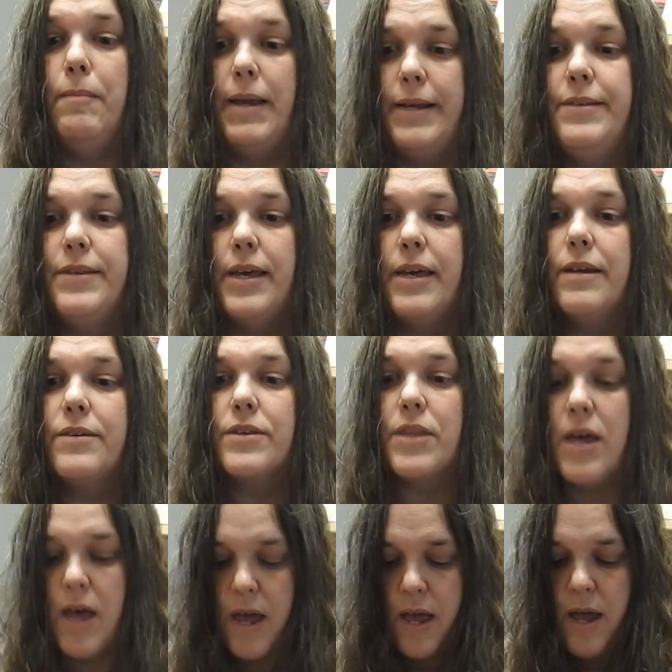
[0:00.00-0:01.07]
May 6th.
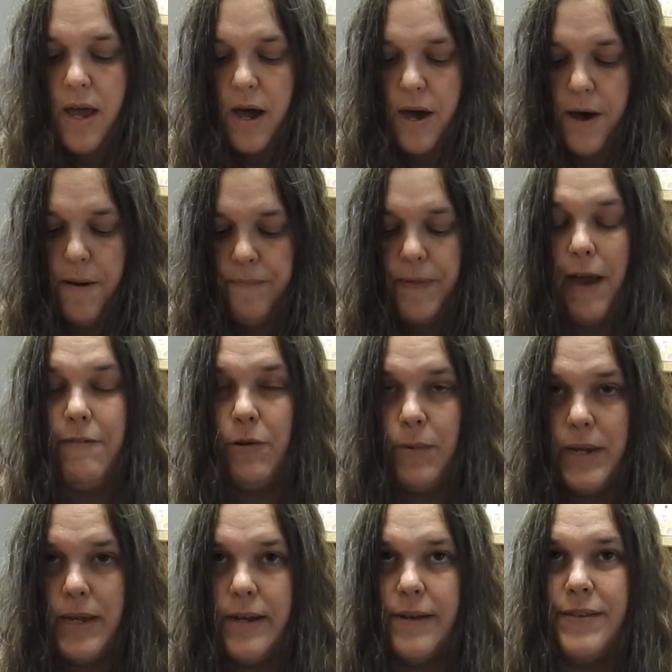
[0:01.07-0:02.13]
Every
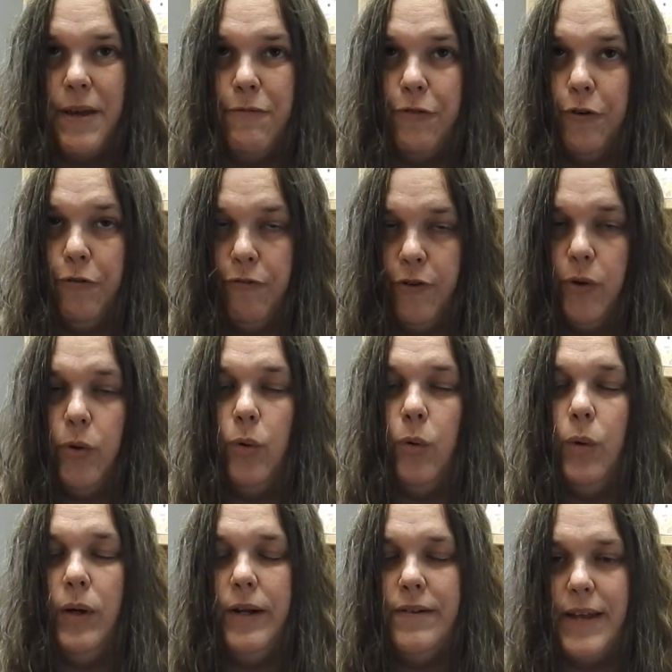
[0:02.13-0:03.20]
week except for a few